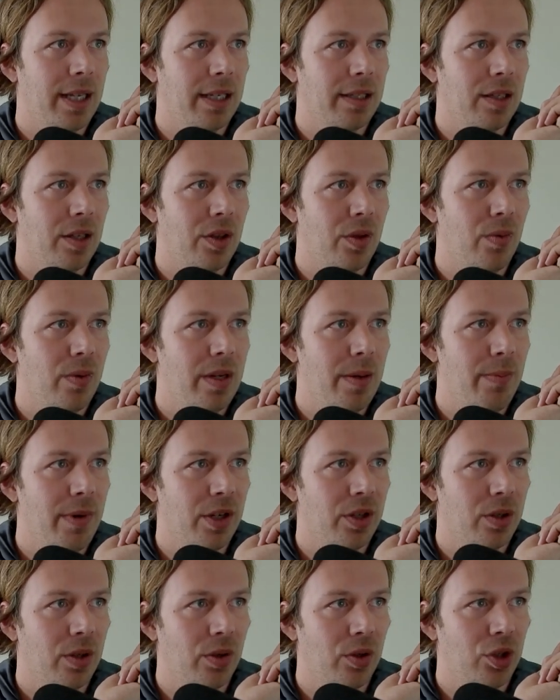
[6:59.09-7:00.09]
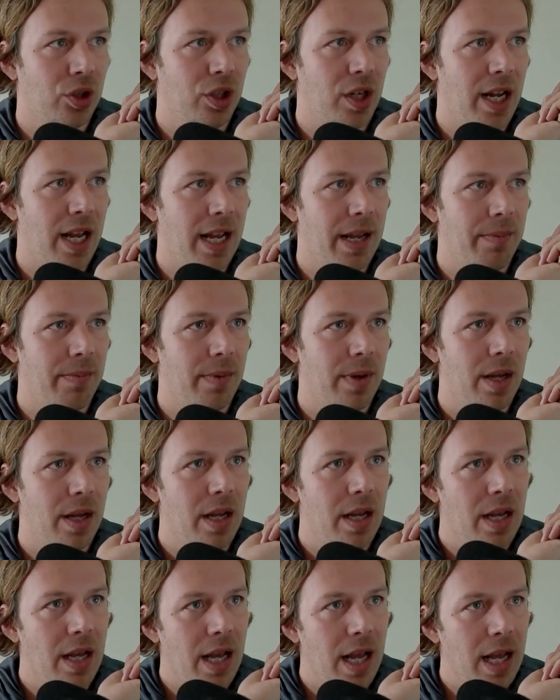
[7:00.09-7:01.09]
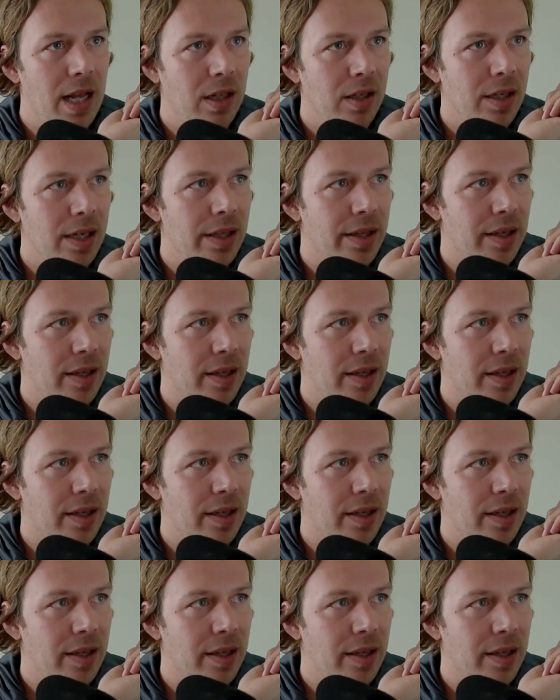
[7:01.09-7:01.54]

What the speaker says: takes a three-dimensional shape. And look at